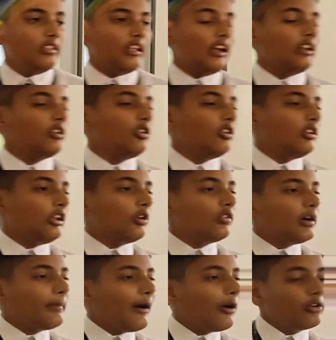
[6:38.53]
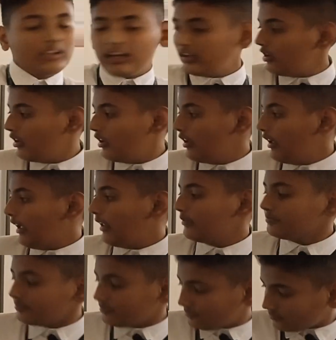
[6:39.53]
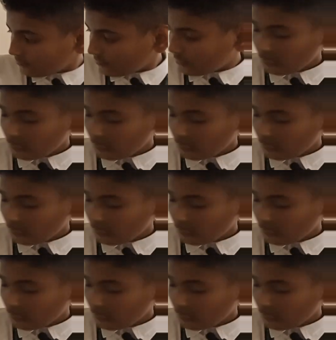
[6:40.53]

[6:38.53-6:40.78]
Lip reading: They knew about it in